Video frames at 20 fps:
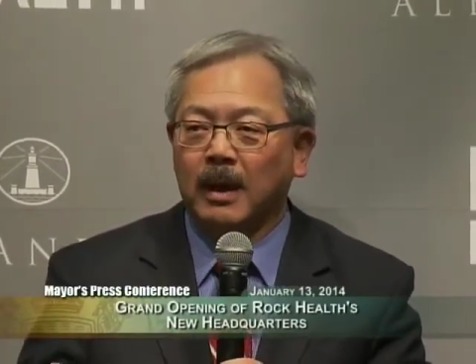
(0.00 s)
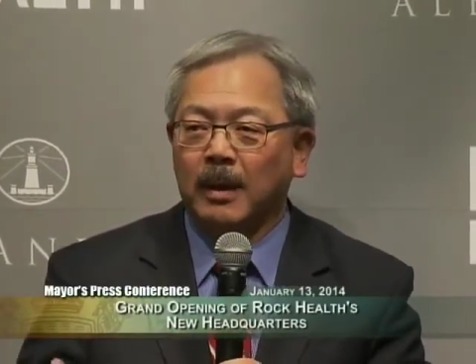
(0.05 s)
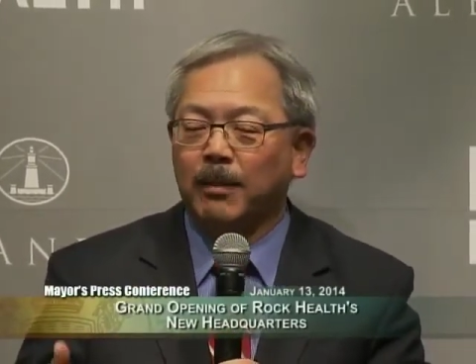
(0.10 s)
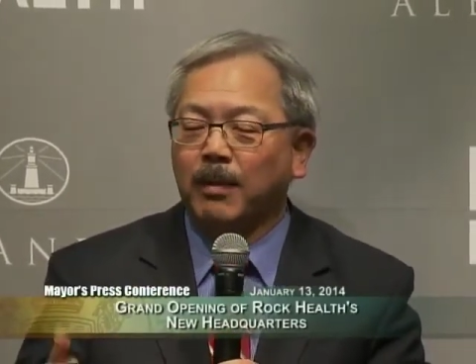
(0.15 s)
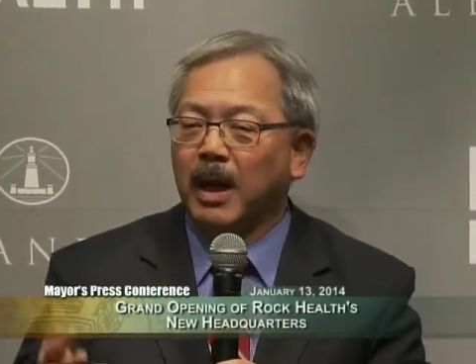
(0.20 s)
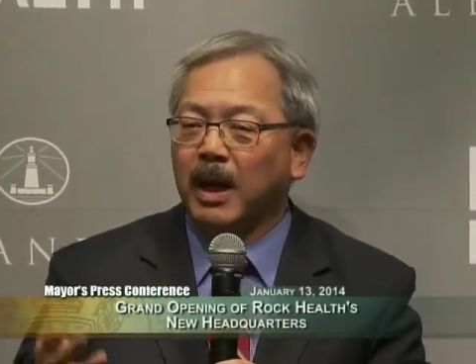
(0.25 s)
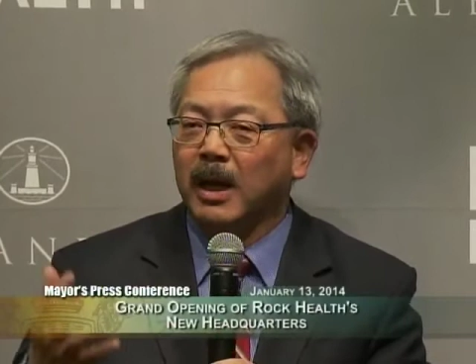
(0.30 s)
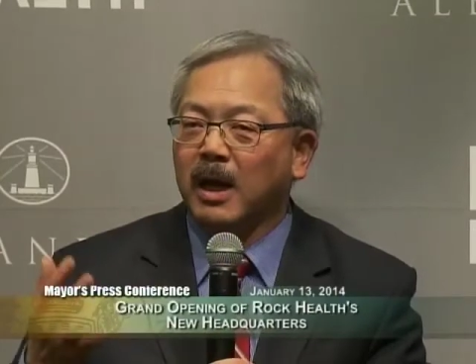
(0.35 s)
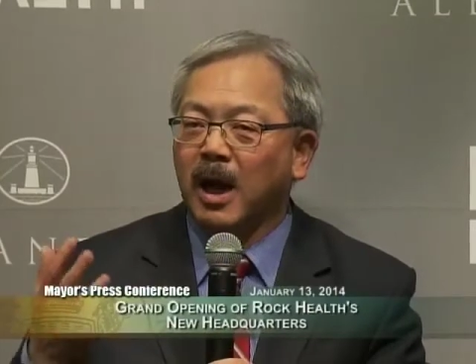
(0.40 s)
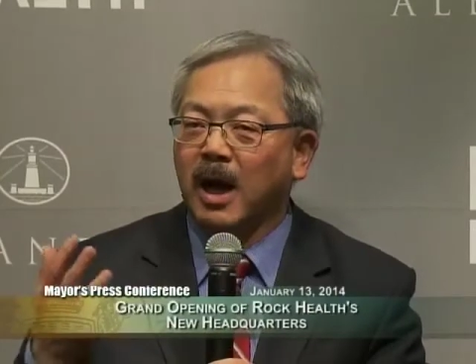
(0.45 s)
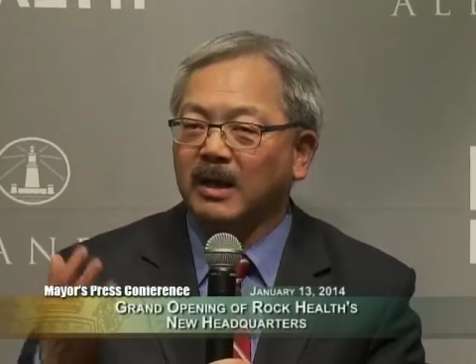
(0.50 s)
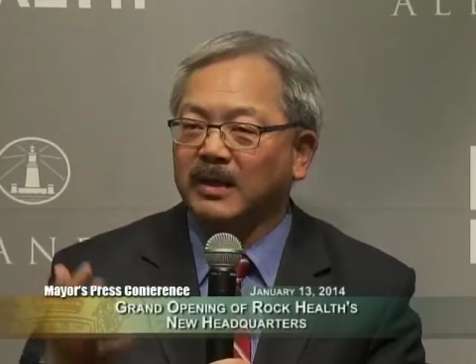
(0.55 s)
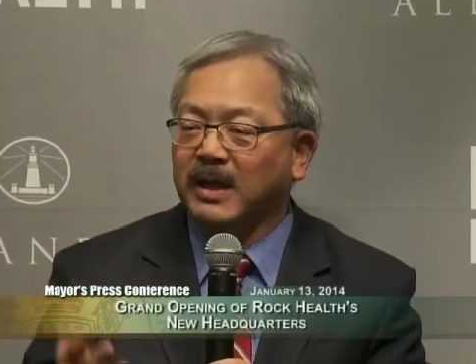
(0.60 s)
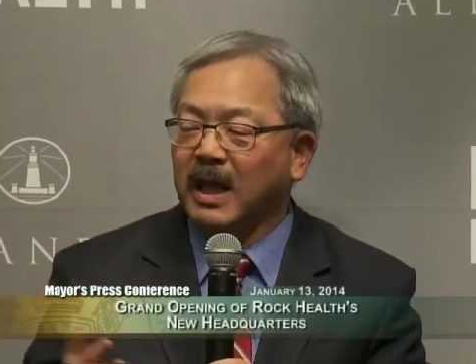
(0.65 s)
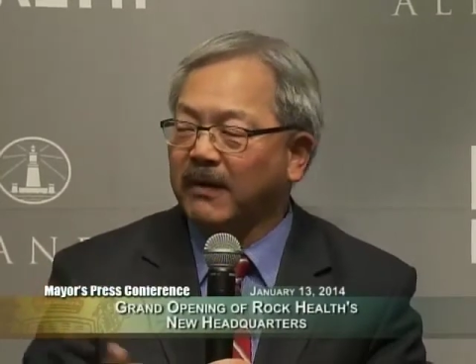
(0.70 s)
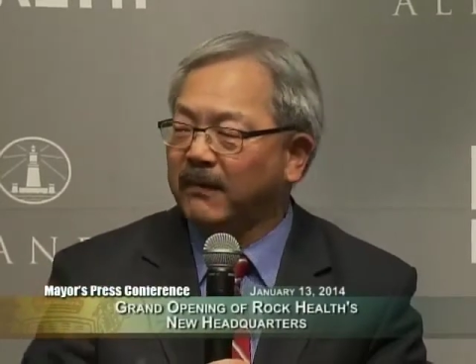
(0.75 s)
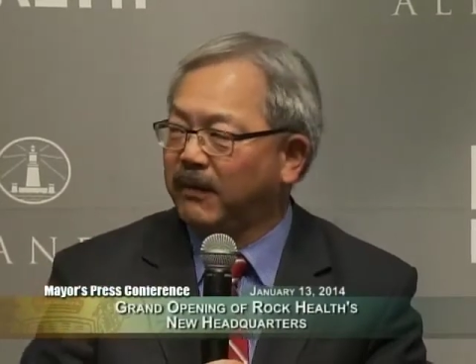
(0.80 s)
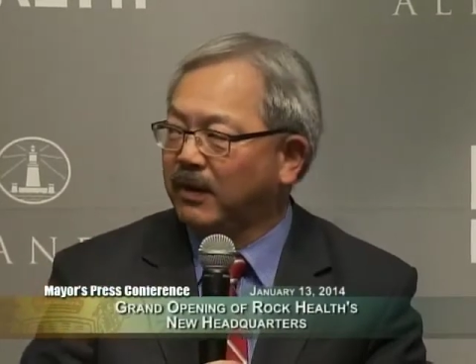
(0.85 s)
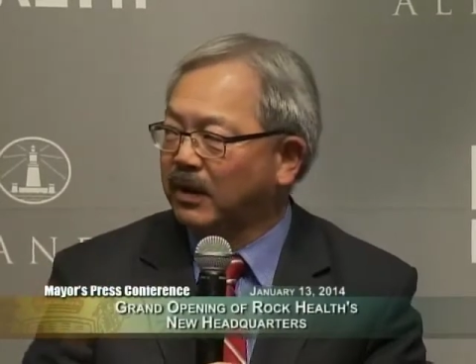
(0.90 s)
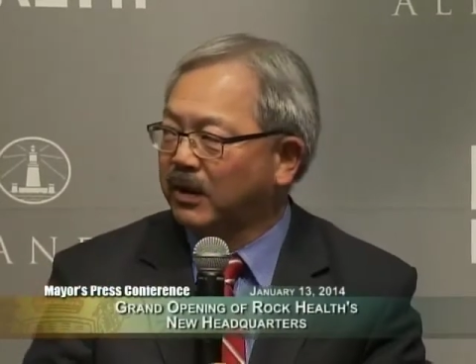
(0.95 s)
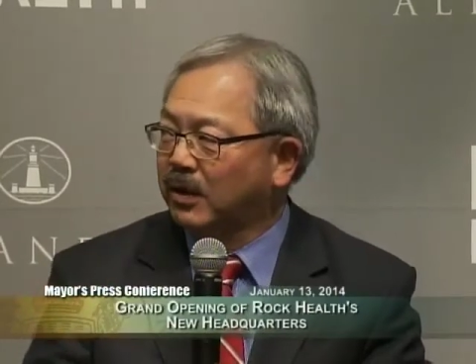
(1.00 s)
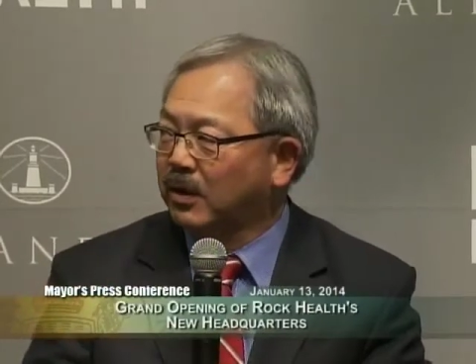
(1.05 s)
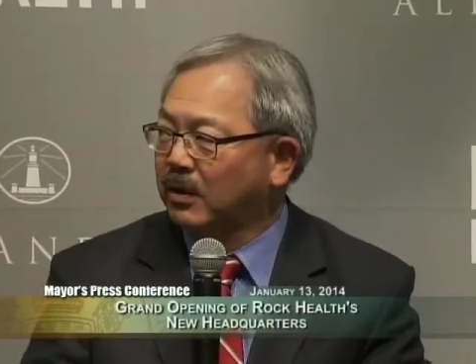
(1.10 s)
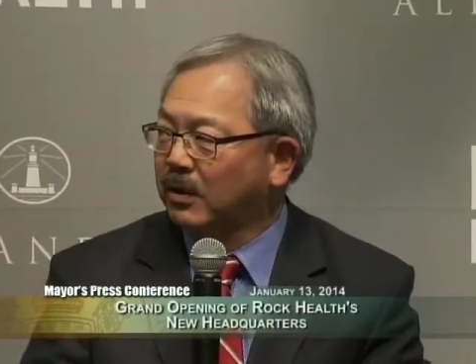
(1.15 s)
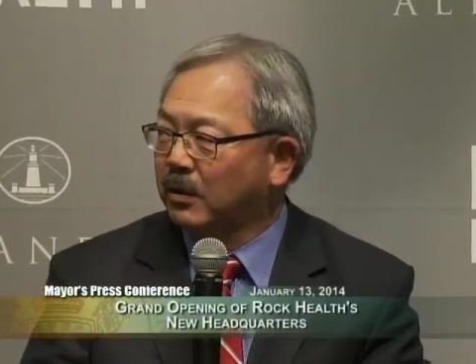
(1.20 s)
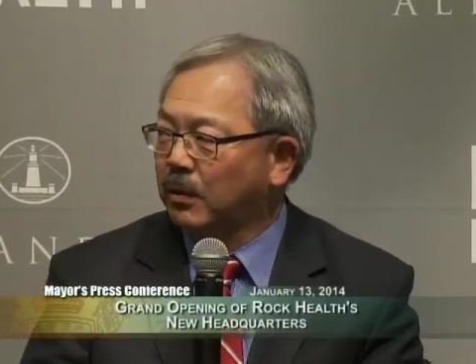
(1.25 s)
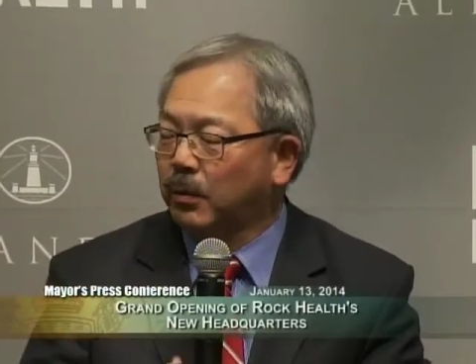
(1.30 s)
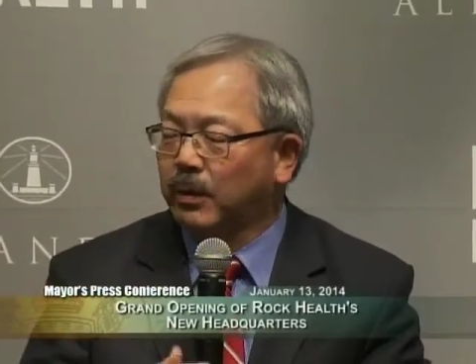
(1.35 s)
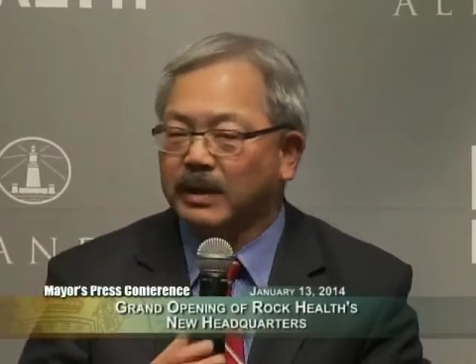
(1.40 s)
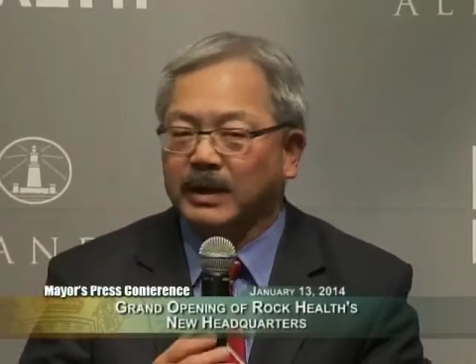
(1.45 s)
By gosh, that
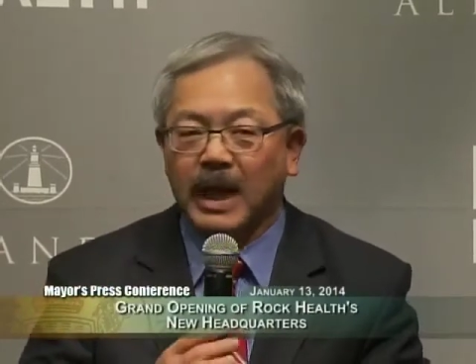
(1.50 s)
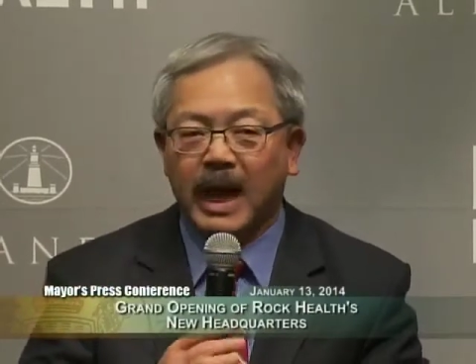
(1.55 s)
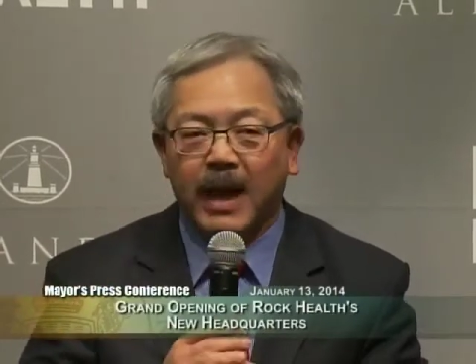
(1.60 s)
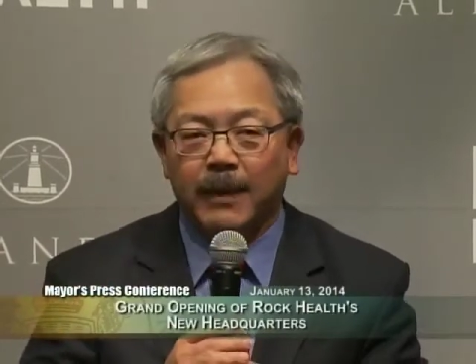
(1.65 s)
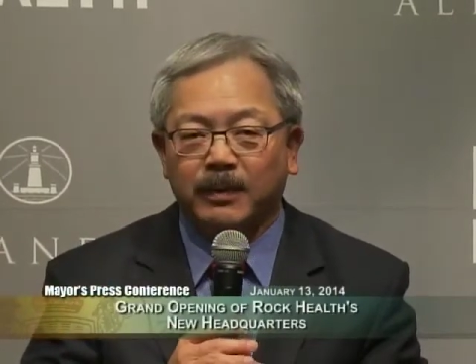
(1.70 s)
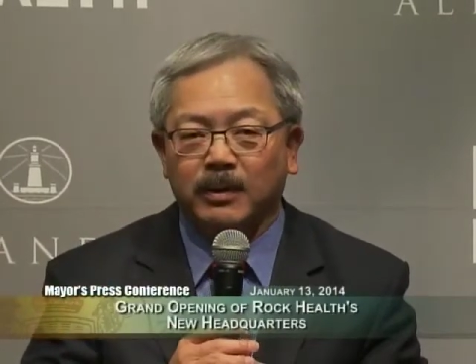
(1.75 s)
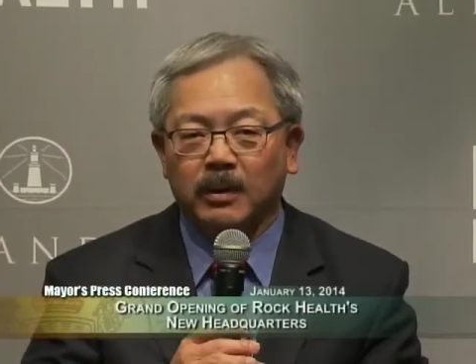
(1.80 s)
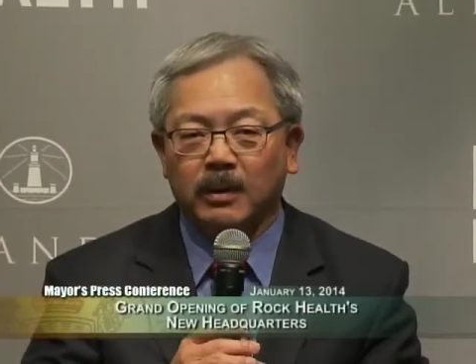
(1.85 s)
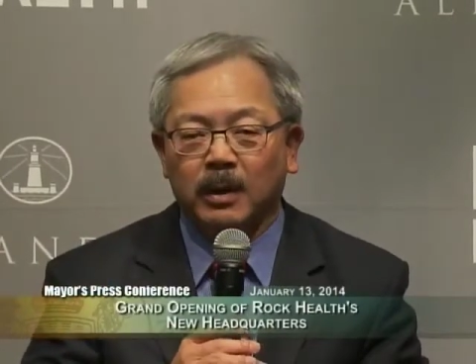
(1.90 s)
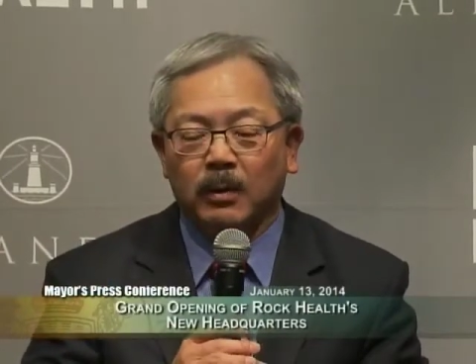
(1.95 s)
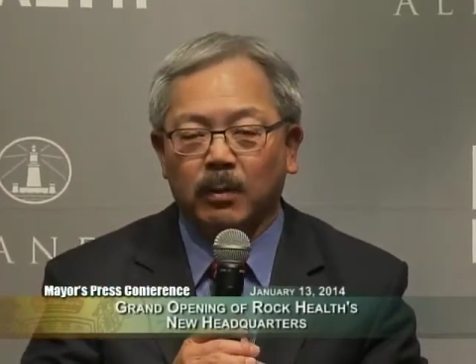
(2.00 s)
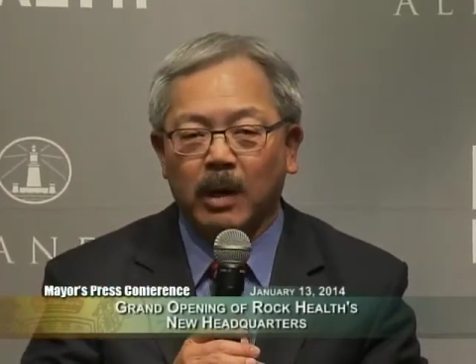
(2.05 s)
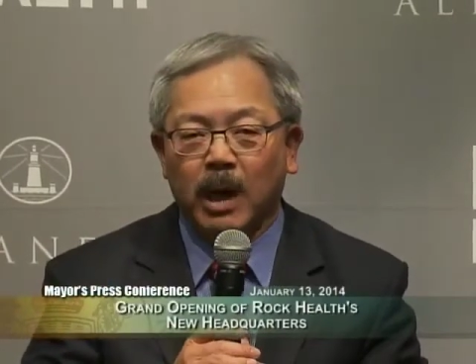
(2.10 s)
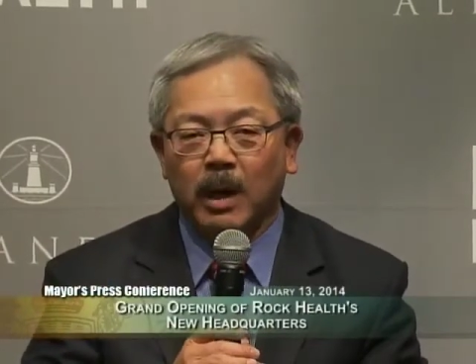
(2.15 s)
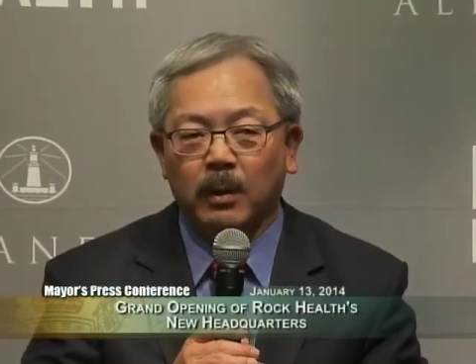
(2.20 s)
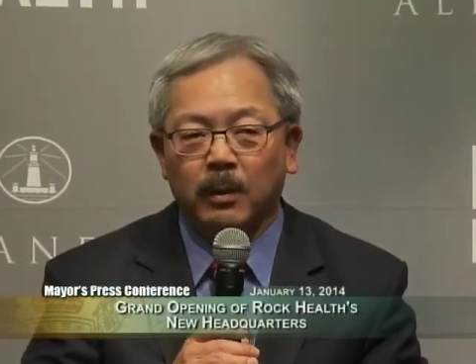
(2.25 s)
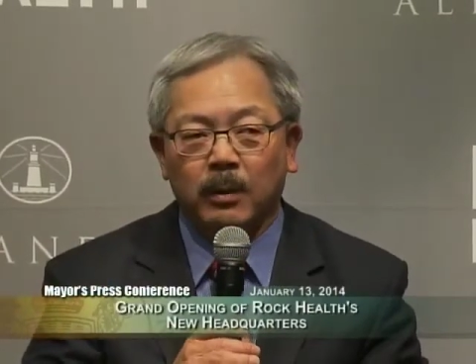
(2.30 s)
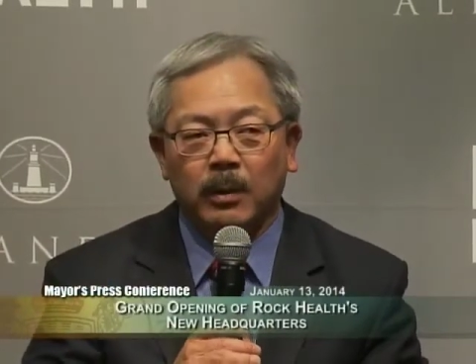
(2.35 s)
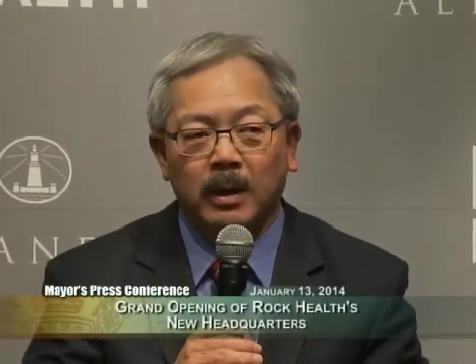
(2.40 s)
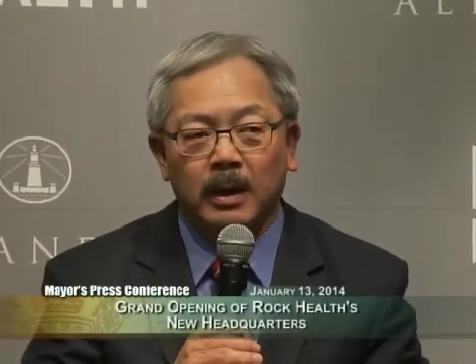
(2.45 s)
vision was absolutely right.